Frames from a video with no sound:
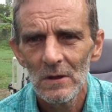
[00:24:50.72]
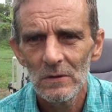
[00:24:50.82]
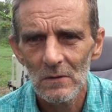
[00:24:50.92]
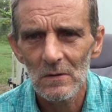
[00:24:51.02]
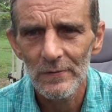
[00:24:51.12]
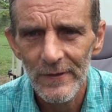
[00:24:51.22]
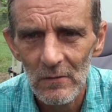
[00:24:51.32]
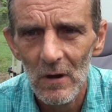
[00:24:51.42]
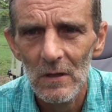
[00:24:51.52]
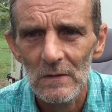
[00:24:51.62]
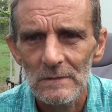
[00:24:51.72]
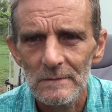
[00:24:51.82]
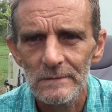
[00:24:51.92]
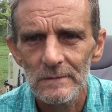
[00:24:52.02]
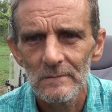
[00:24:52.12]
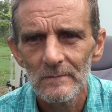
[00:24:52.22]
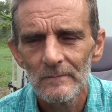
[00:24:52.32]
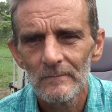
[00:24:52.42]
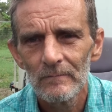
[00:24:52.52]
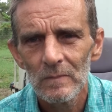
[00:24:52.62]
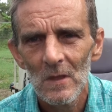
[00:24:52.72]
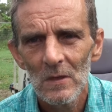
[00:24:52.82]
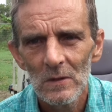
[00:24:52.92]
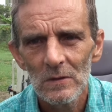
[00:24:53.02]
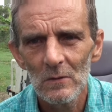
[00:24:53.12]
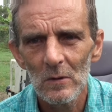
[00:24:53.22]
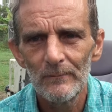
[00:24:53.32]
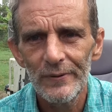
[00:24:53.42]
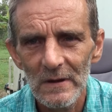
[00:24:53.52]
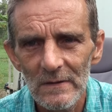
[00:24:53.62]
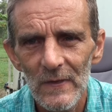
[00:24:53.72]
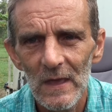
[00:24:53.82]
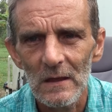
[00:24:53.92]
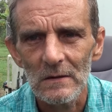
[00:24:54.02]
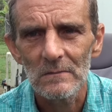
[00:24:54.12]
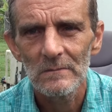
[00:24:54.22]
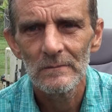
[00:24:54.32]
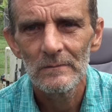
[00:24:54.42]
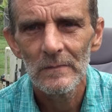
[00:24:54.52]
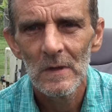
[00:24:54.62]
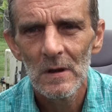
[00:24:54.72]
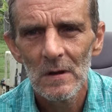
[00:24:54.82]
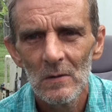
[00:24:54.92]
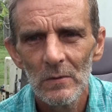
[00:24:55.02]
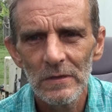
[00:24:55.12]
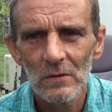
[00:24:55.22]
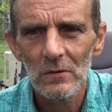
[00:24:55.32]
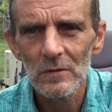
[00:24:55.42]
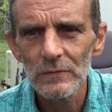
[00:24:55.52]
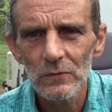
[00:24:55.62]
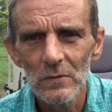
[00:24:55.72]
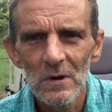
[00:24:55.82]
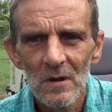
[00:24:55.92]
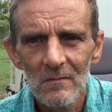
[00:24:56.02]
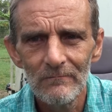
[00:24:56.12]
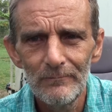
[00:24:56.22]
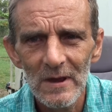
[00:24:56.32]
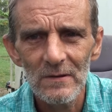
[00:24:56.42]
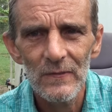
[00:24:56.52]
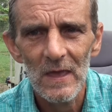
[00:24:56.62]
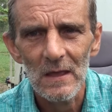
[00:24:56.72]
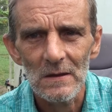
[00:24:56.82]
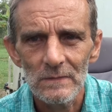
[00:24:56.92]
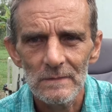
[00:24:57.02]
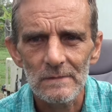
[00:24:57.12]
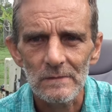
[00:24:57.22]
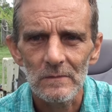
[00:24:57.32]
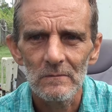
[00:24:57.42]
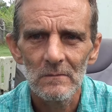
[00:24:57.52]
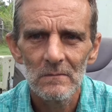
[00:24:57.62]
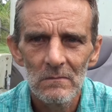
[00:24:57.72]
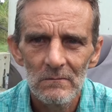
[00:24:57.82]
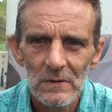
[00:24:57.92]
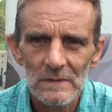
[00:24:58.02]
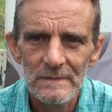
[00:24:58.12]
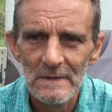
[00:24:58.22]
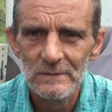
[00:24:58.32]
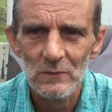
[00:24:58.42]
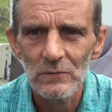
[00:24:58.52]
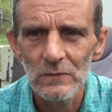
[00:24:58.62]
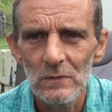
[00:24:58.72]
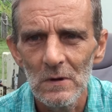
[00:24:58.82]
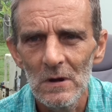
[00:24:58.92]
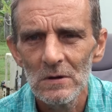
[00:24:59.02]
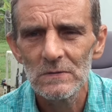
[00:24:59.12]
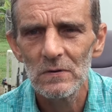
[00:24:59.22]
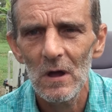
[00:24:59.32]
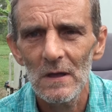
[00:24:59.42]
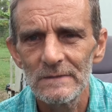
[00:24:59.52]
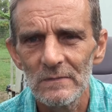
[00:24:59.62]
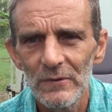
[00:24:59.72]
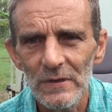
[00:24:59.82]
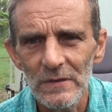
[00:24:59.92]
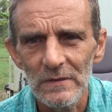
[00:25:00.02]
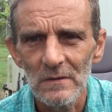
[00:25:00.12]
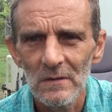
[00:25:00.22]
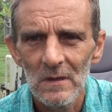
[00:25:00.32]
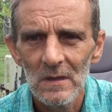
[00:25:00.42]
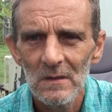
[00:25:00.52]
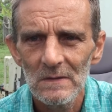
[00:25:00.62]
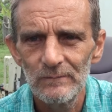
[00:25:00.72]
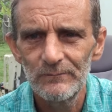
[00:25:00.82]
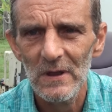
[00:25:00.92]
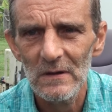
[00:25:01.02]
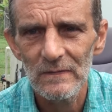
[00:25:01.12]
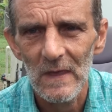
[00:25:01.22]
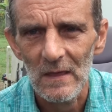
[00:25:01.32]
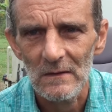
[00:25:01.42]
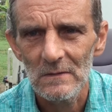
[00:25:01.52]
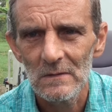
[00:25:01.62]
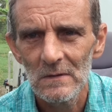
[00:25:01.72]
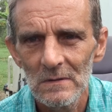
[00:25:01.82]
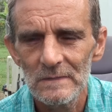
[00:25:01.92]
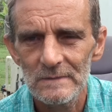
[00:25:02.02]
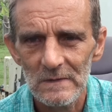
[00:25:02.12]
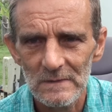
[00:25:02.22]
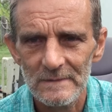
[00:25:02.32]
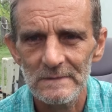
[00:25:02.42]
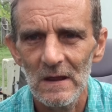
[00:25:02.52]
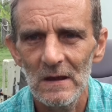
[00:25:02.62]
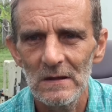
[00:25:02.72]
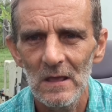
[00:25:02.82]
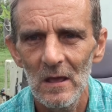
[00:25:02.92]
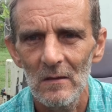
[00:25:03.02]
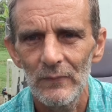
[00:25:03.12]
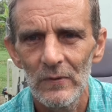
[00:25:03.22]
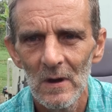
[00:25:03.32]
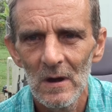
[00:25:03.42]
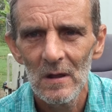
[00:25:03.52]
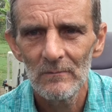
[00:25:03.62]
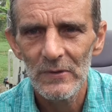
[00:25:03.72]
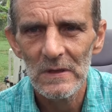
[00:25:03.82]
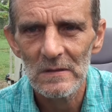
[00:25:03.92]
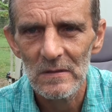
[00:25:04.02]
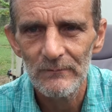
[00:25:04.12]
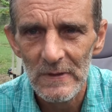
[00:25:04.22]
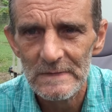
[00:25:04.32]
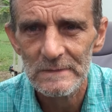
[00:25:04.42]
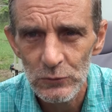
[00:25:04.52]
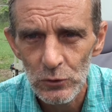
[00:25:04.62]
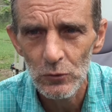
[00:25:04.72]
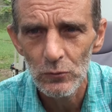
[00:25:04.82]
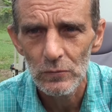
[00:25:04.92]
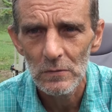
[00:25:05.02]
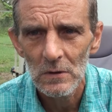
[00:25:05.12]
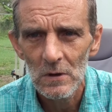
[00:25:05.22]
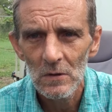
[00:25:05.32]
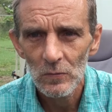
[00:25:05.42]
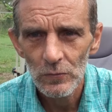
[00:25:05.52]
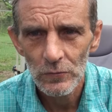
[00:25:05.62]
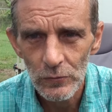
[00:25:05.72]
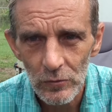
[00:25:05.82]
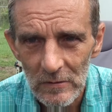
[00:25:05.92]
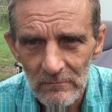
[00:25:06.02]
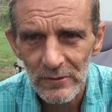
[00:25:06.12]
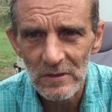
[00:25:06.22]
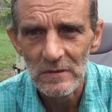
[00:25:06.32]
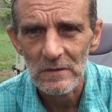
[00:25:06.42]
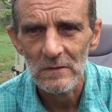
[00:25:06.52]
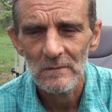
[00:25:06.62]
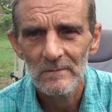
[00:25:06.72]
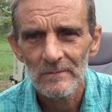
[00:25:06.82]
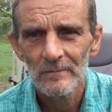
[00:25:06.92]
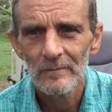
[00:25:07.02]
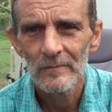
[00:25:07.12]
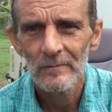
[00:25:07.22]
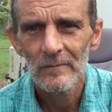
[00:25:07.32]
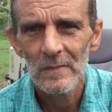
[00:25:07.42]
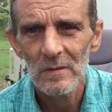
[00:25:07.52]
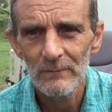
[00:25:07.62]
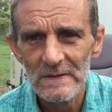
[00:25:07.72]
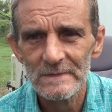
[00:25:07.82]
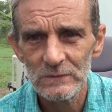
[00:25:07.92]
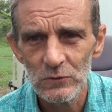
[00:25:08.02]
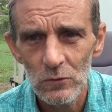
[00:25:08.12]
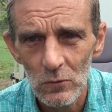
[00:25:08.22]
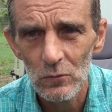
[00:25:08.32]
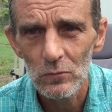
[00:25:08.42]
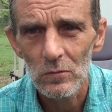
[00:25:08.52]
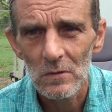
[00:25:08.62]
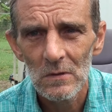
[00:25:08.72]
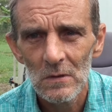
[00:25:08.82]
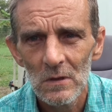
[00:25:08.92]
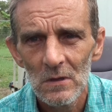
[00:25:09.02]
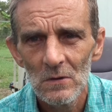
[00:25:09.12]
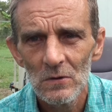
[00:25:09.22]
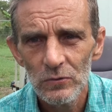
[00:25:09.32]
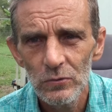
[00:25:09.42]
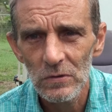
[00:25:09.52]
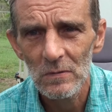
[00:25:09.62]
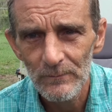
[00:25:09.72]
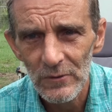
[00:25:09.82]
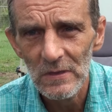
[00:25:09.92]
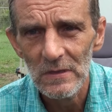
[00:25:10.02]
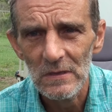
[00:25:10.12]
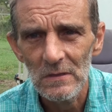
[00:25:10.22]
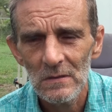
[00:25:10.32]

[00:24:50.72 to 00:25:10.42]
You're all heroes. You're all better than. We call you better thans, because that's all you try to be, is better than, instead of standing up and being the best you can be. The best you can be